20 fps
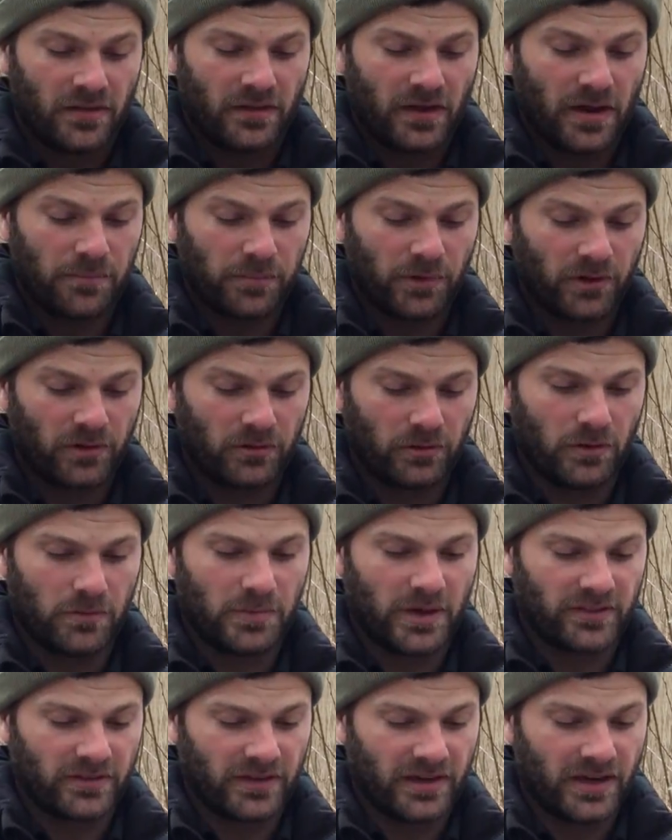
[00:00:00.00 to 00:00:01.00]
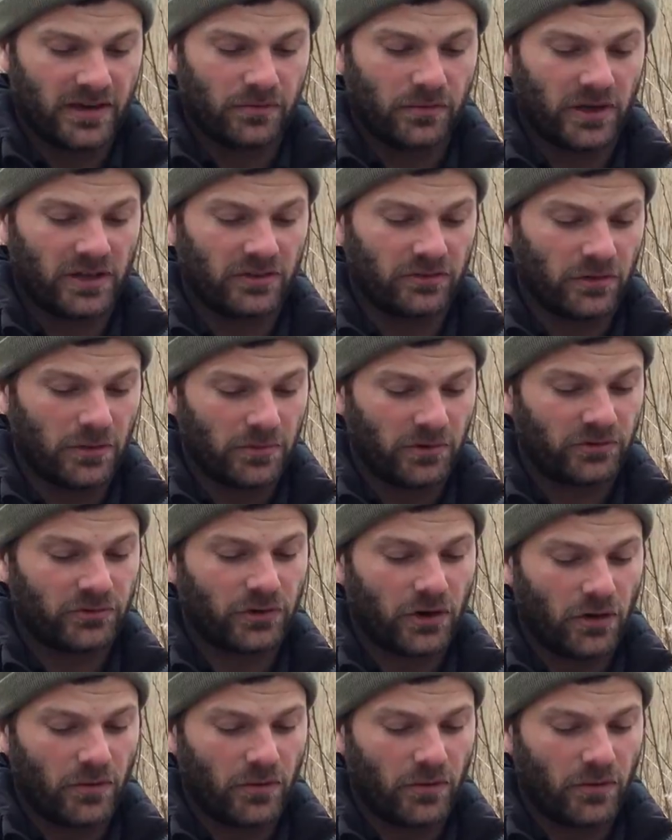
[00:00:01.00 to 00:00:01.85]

The upper glume on the native one is almost